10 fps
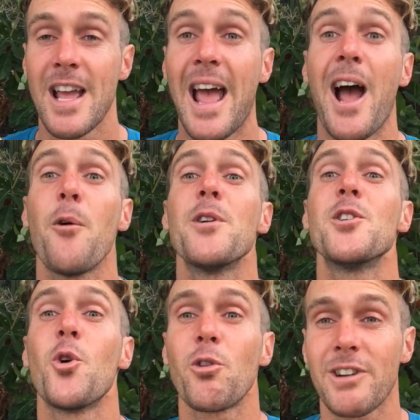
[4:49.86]
How were
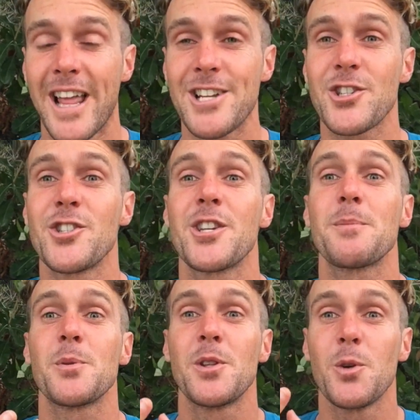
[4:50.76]
your
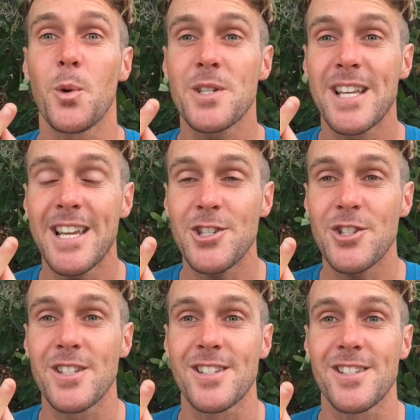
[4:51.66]
relationships with your
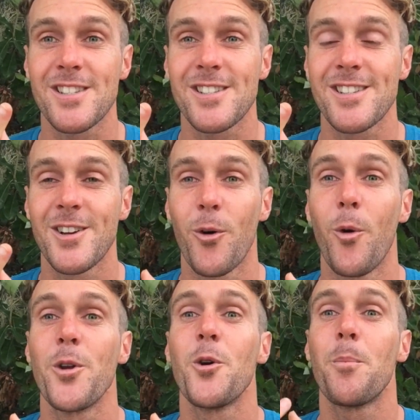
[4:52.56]
teachers
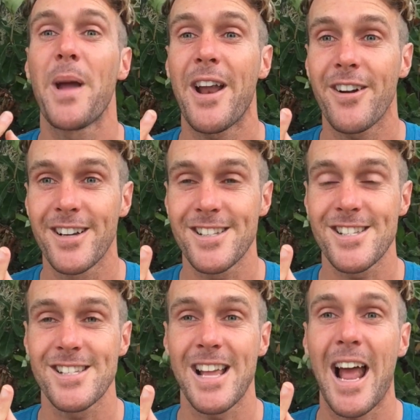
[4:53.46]
or your
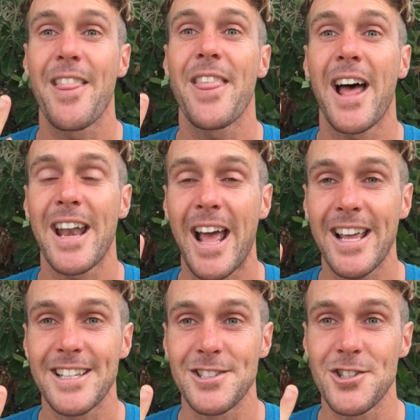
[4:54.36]
parents at that
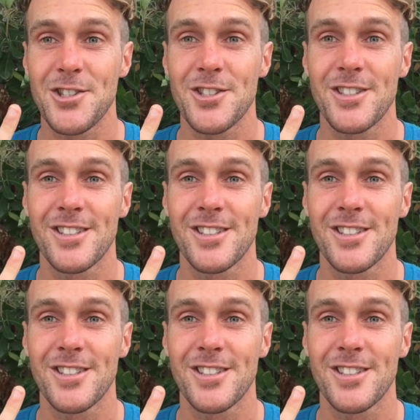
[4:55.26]
age?